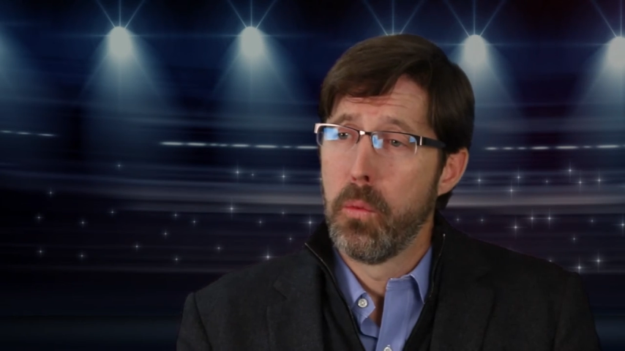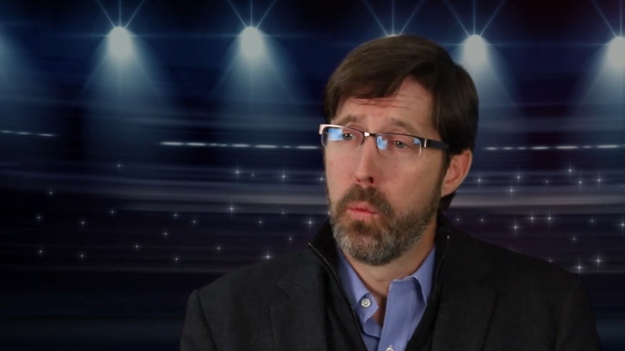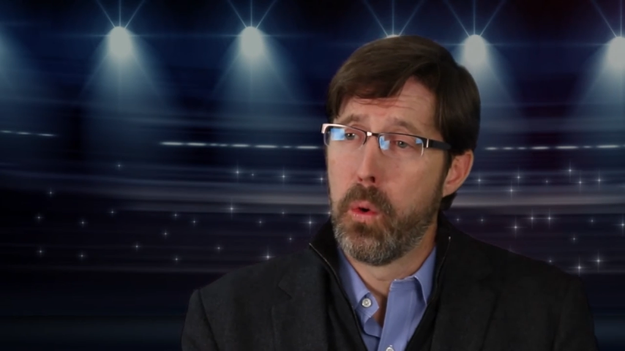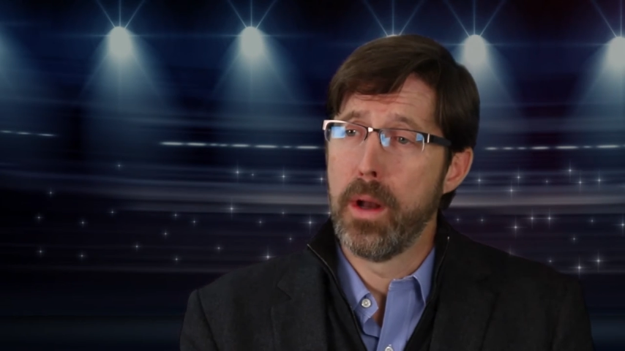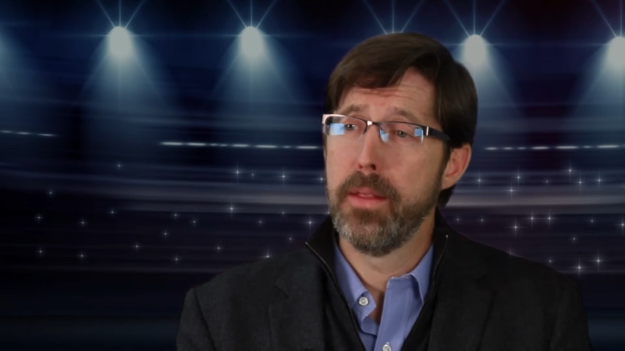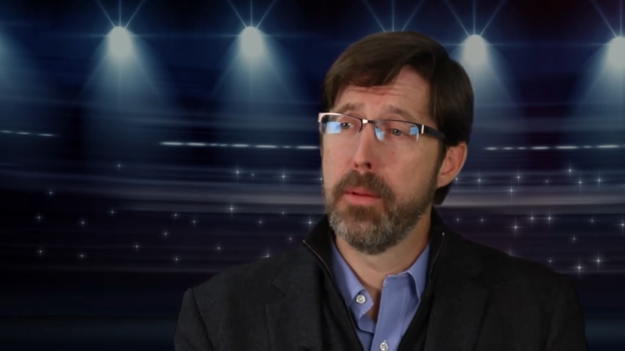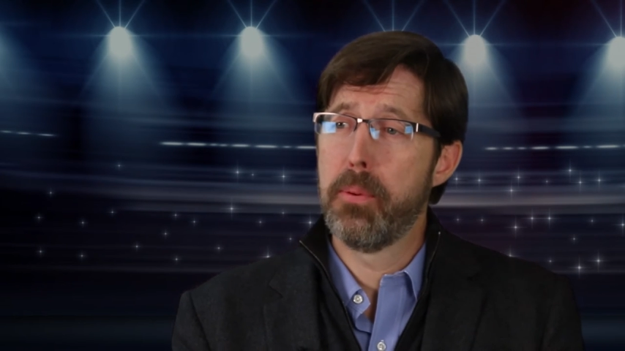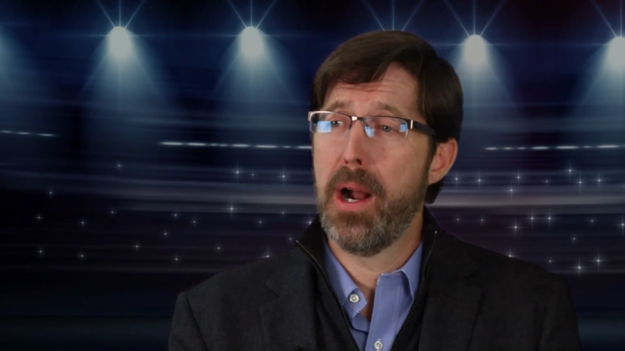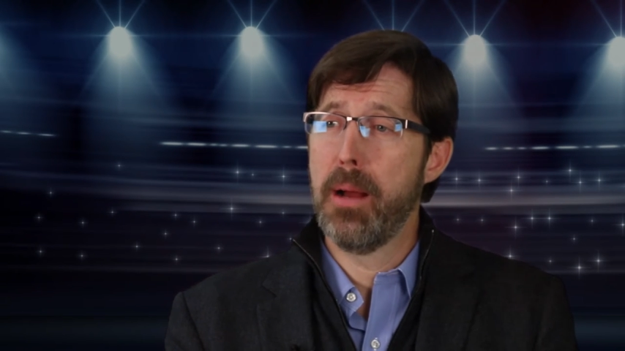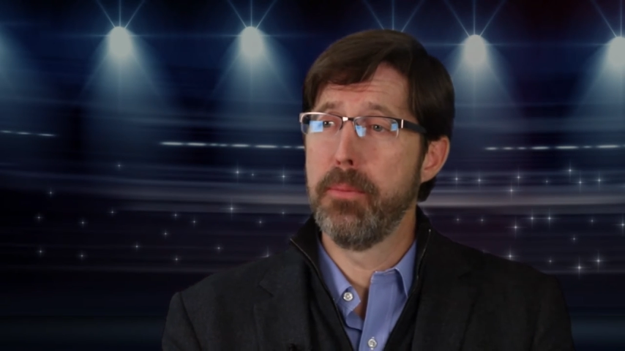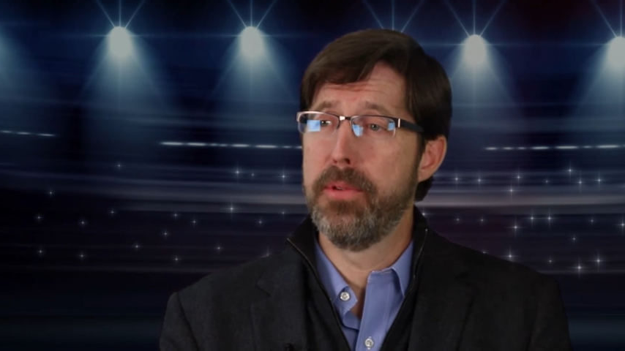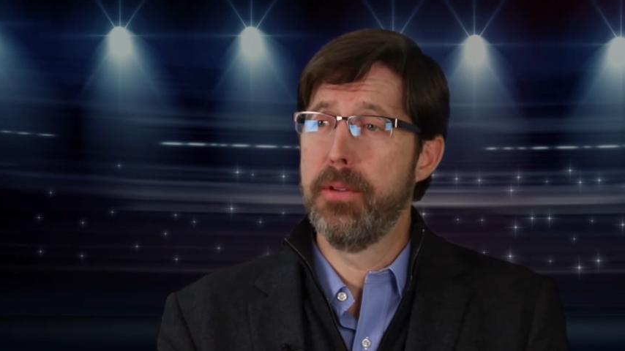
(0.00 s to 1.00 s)
One of the
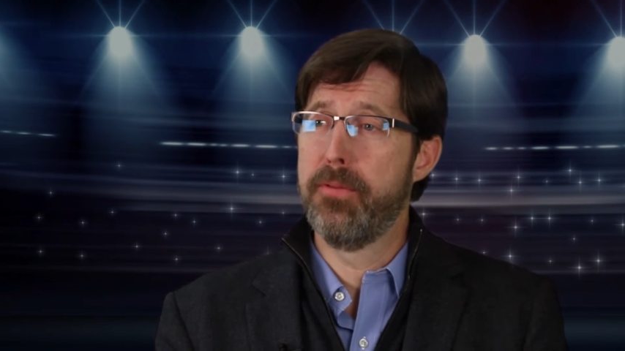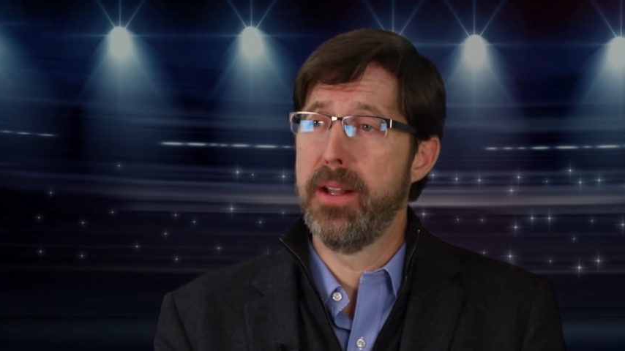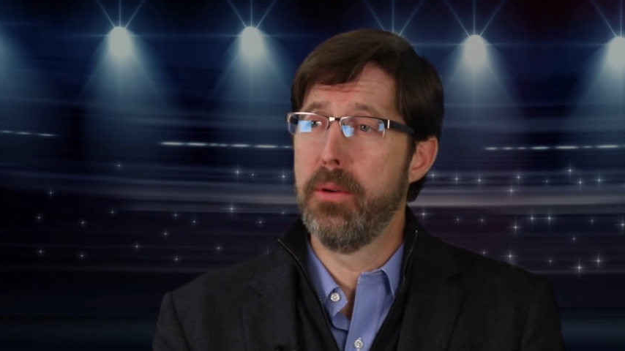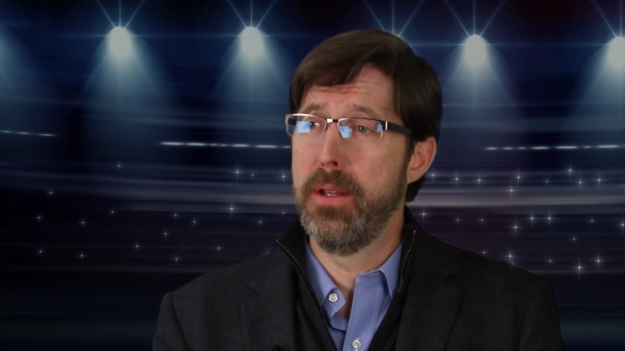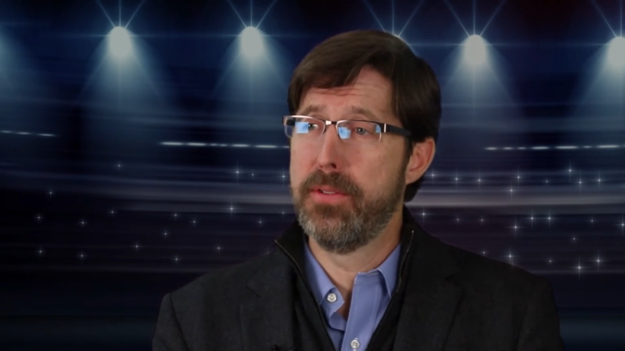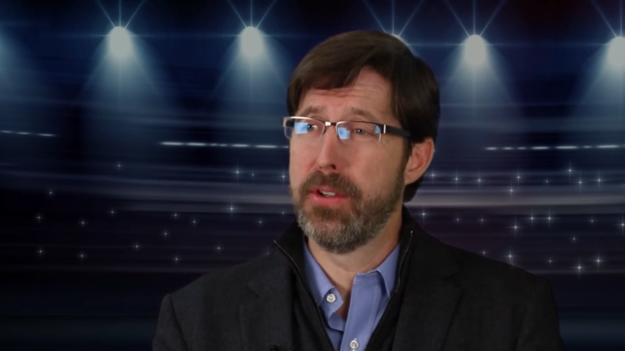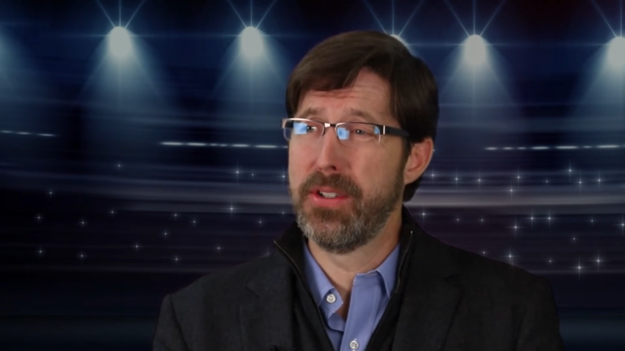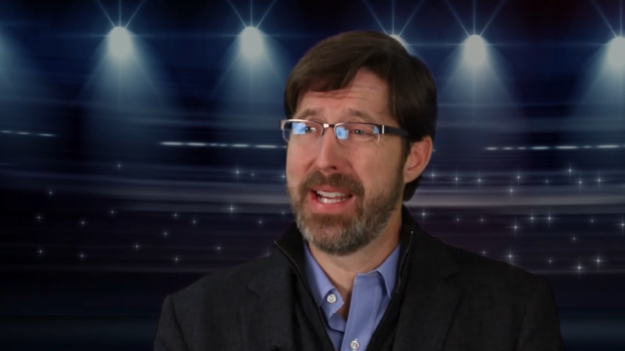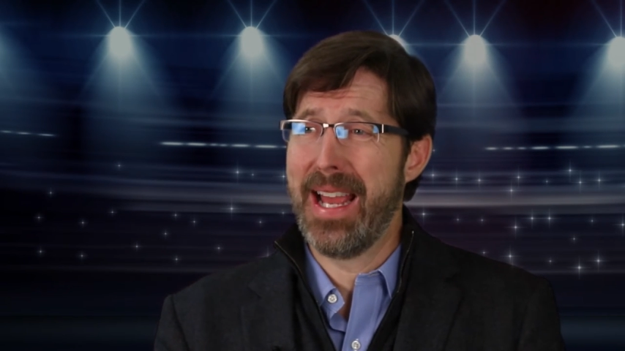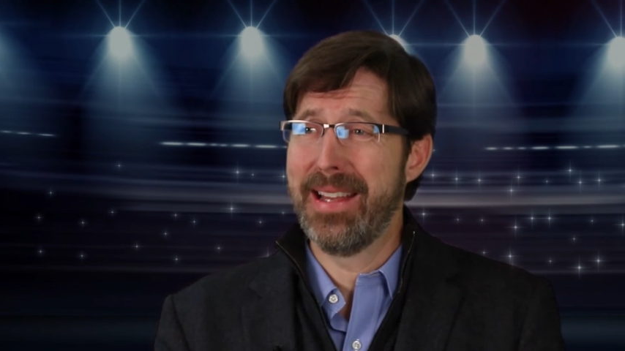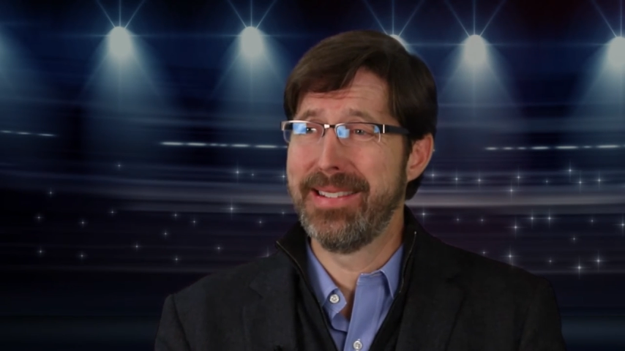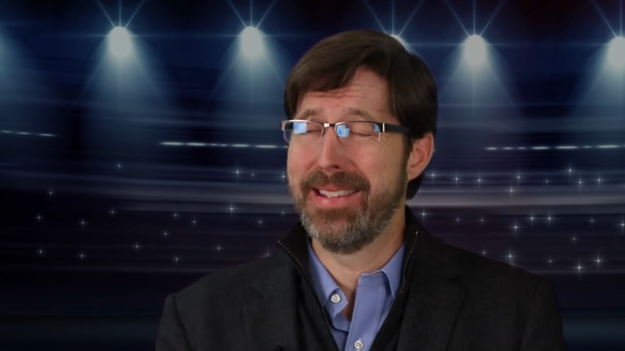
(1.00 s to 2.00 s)
problems that Federated Search
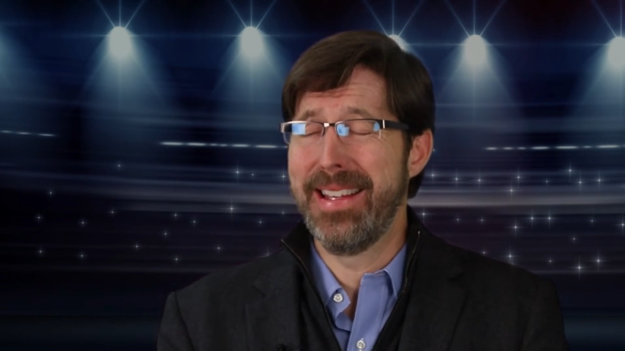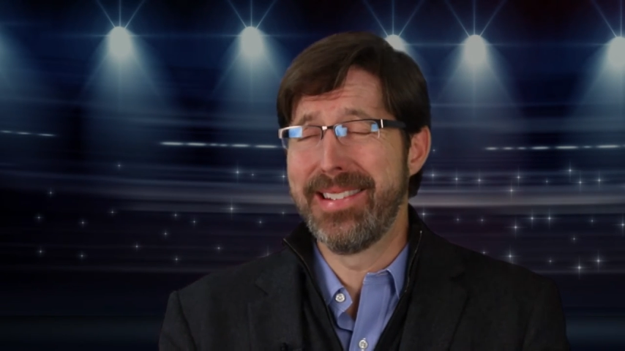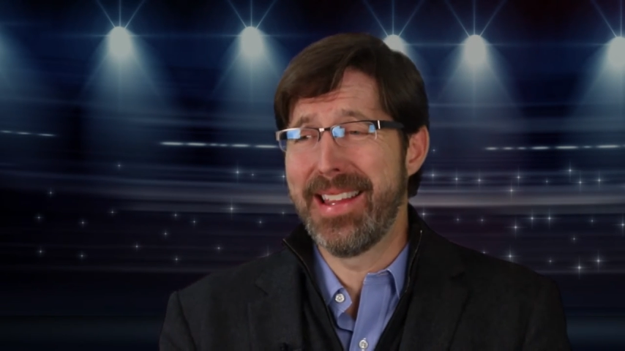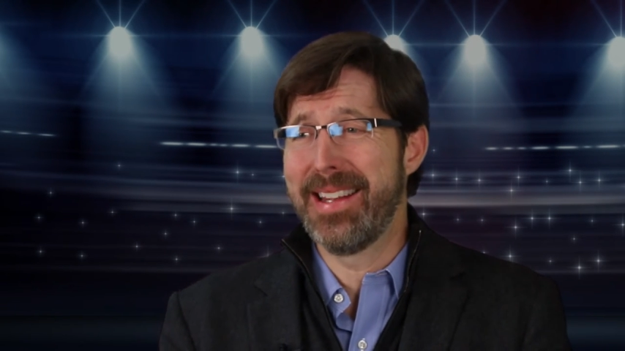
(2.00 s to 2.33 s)
has is